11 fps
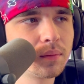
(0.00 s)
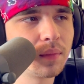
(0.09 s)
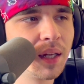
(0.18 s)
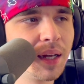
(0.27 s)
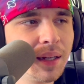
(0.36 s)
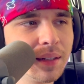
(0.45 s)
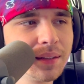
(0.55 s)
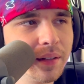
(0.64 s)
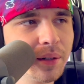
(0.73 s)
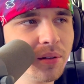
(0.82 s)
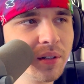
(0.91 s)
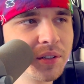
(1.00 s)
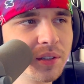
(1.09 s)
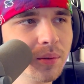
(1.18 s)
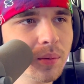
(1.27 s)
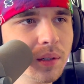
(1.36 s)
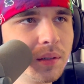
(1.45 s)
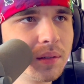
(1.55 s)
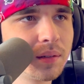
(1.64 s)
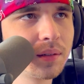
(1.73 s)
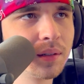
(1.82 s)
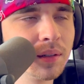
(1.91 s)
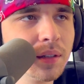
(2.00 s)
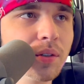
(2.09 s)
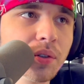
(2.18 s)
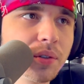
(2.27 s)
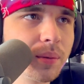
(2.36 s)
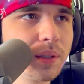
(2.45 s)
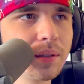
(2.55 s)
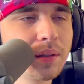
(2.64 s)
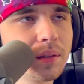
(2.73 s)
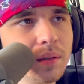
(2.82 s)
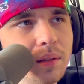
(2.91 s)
Ah, the original one. Or the older one.